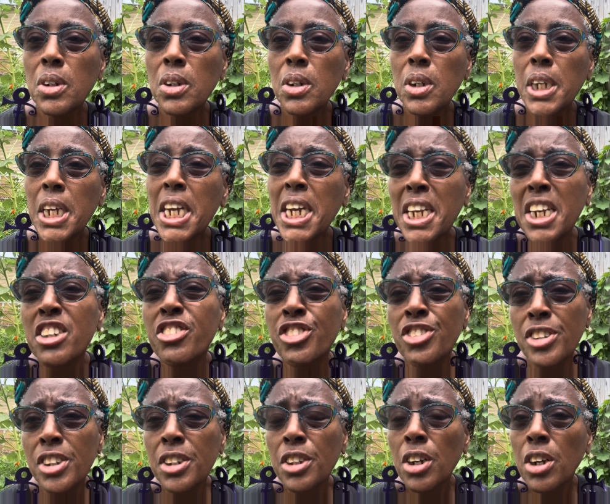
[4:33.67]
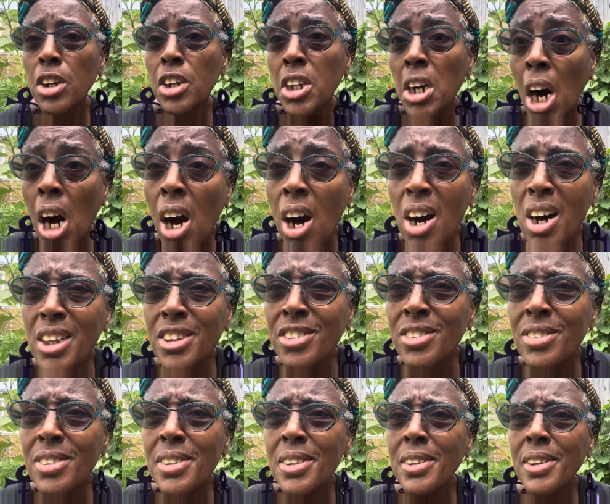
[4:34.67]
Innocent gods
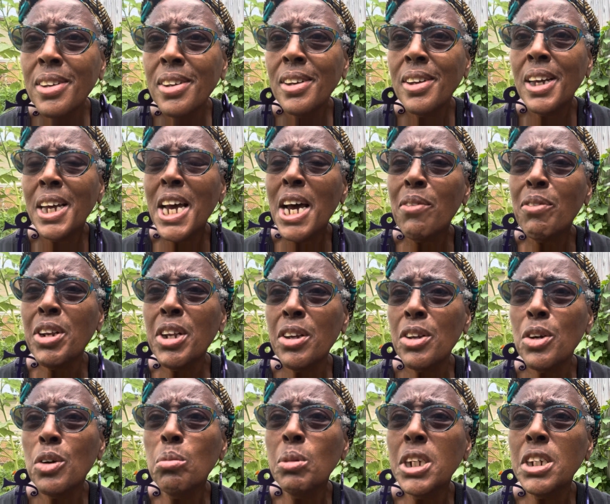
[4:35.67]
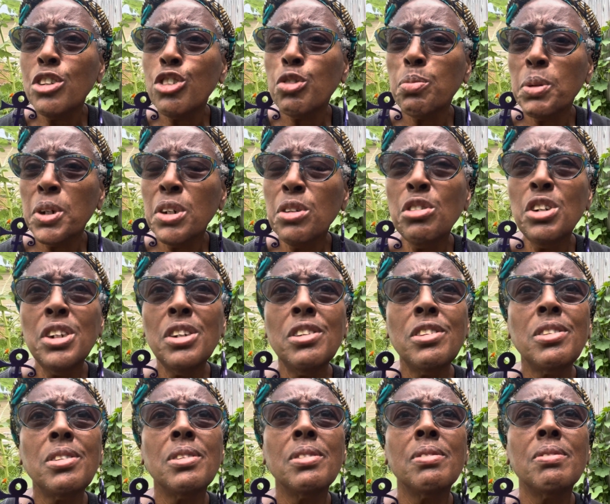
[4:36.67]
having a human experience?
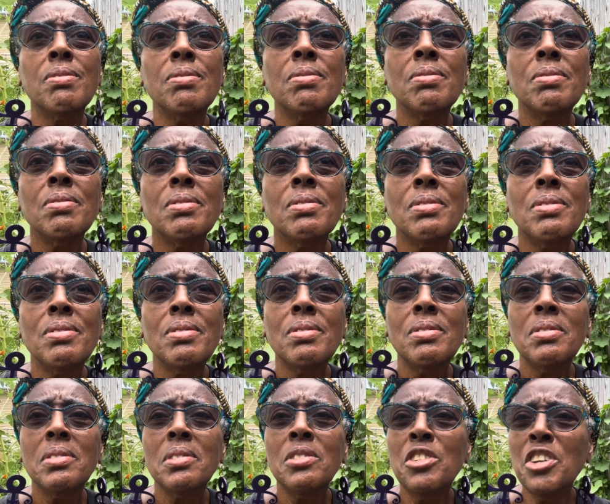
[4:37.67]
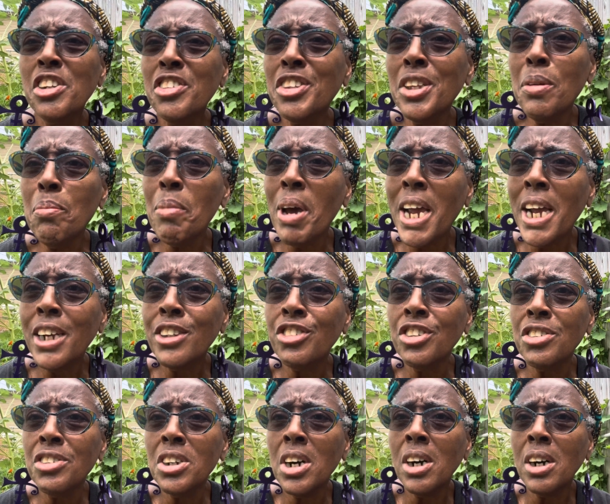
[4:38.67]
Just imagine,
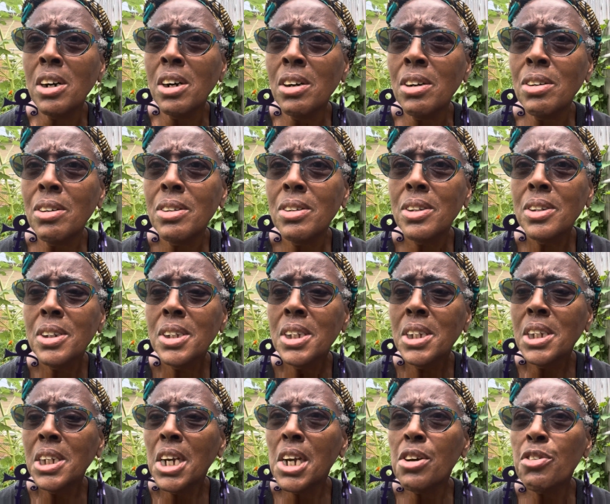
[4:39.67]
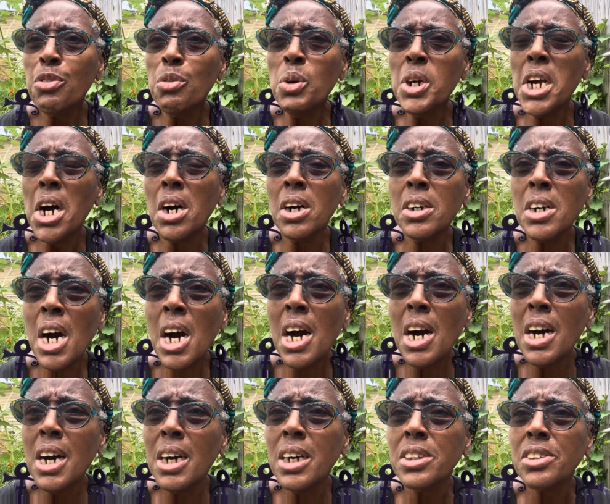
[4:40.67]
y'all, if we are
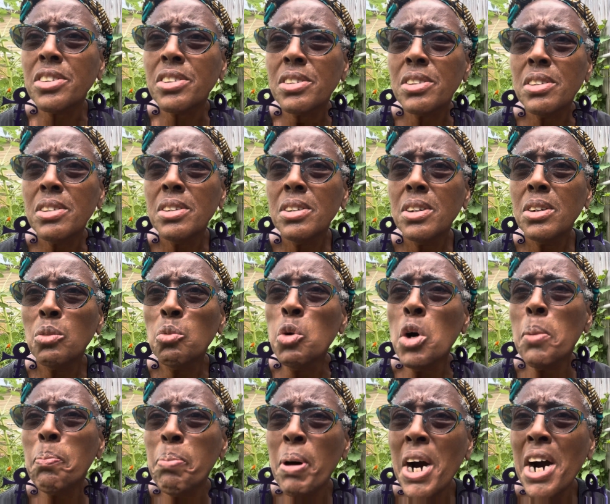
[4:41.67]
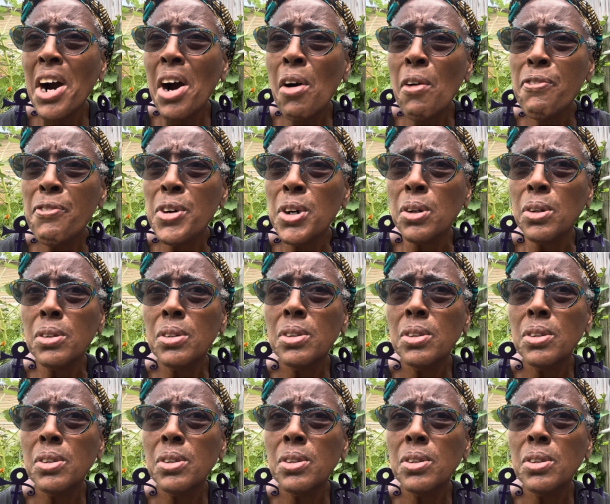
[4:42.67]
gods, we're powerful.